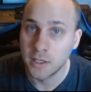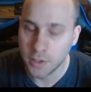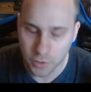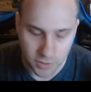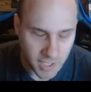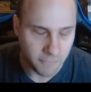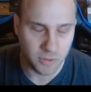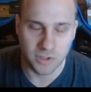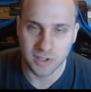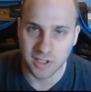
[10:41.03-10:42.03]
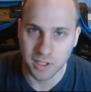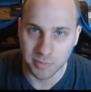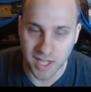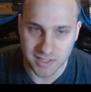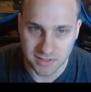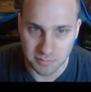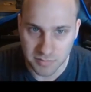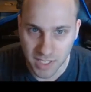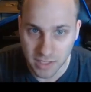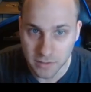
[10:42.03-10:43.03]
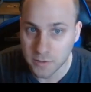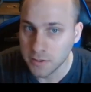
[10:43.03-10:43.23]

You're never looking up constant math.